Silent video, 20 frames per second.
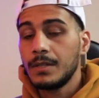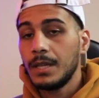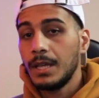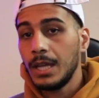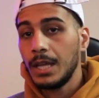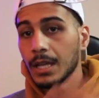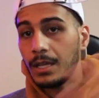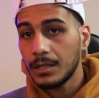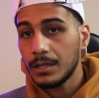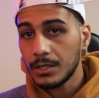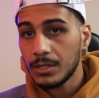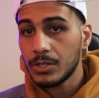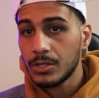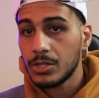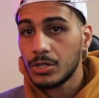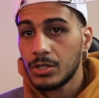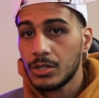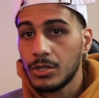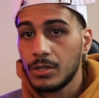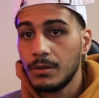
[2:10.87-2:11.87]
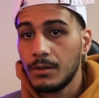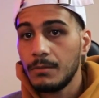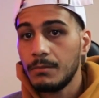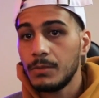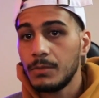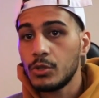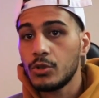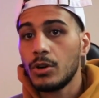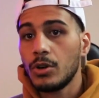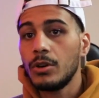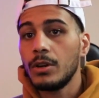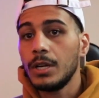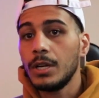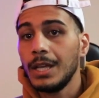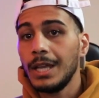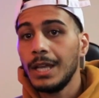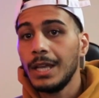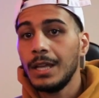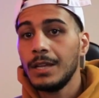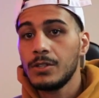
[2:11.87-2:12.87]
English
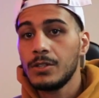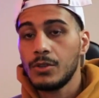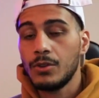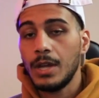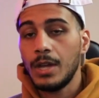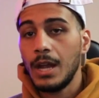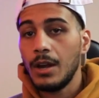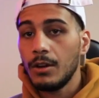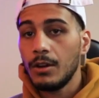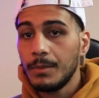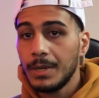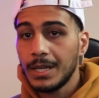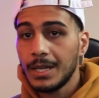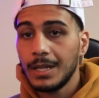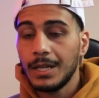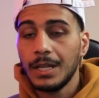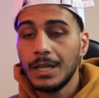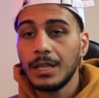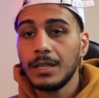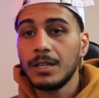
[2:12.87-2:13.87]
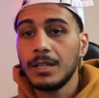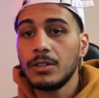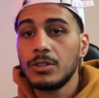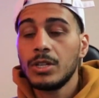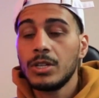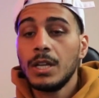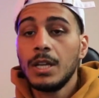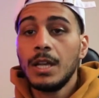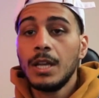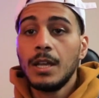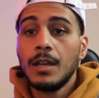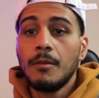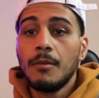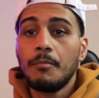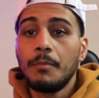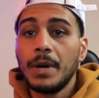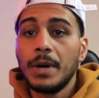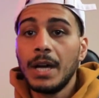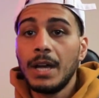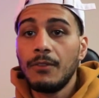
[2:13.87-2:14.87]
majority, so Arabic and English.
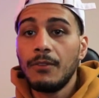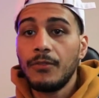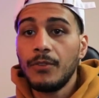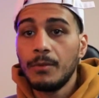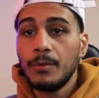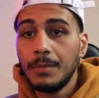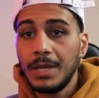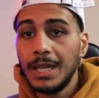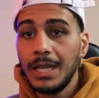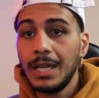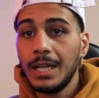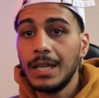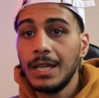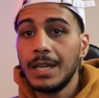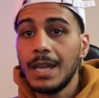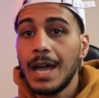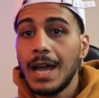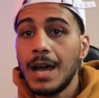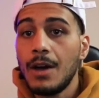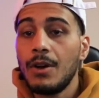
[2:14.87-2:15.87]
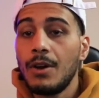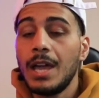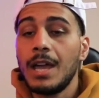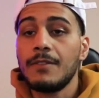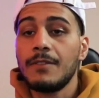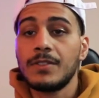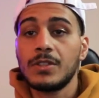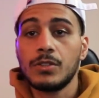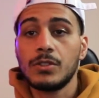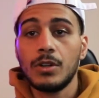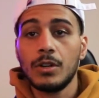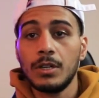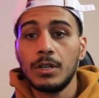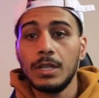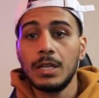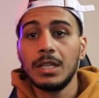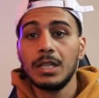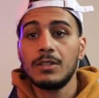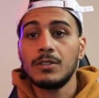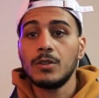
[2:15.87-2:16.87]
But for me, now I have
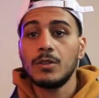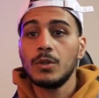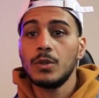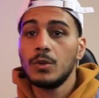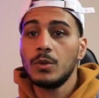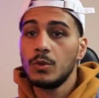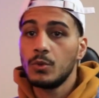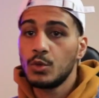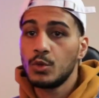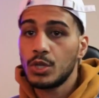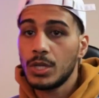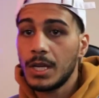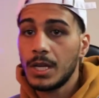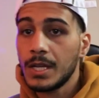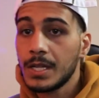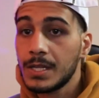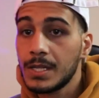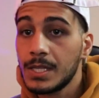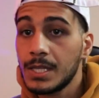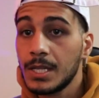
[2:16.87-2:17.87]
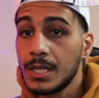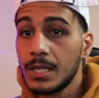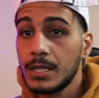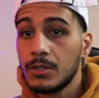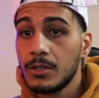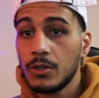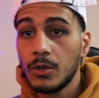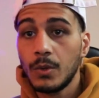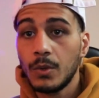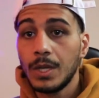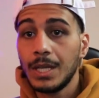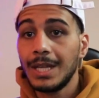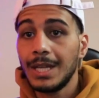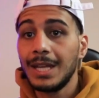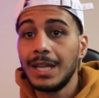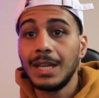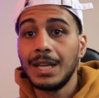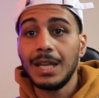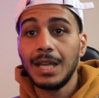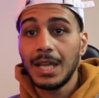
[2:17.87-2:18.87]
started to just do it
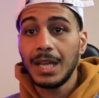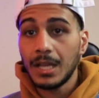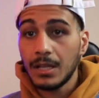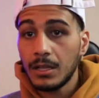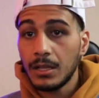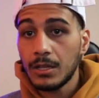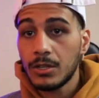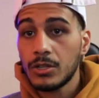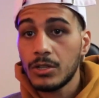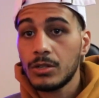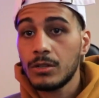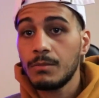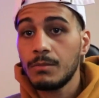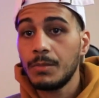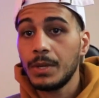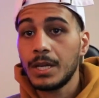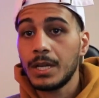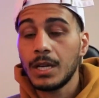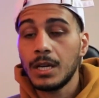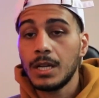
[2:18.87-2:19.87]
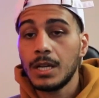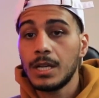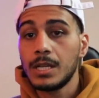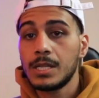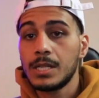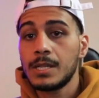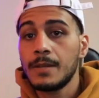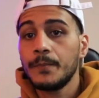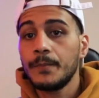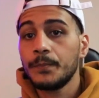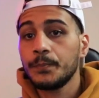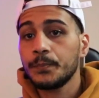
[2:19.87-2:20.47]
in English, because